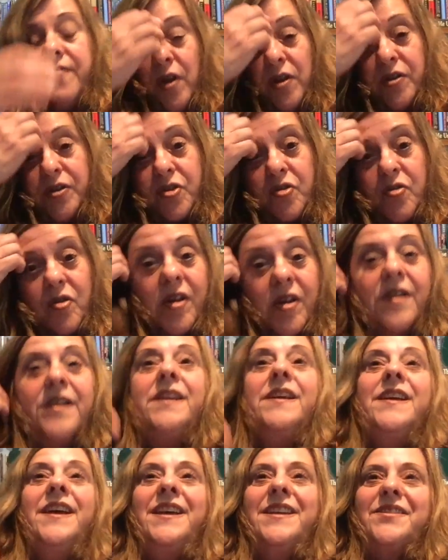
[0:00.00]
short
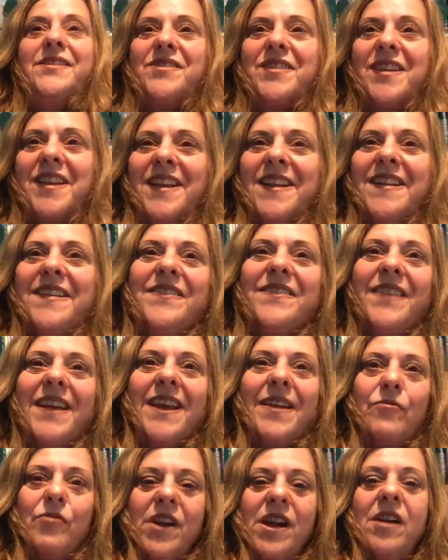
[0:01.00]
is they
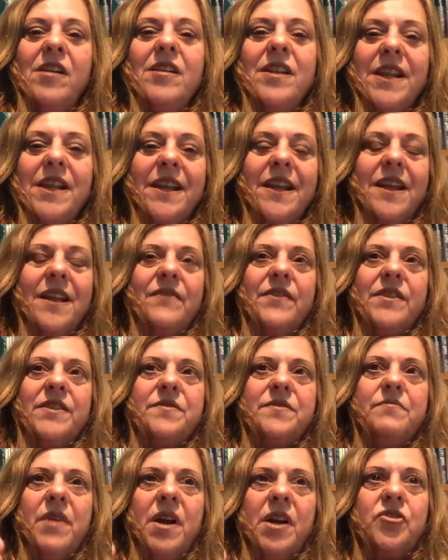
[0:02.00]
rarely give as
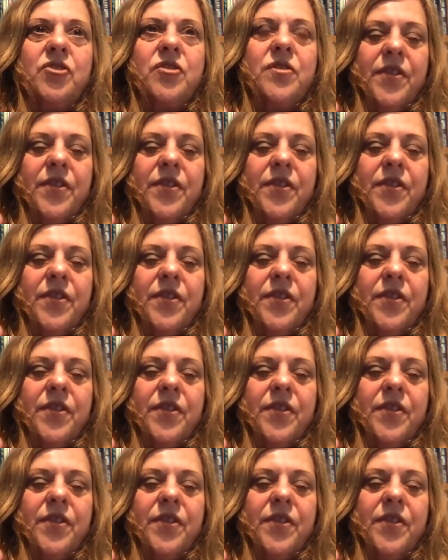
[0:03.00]
much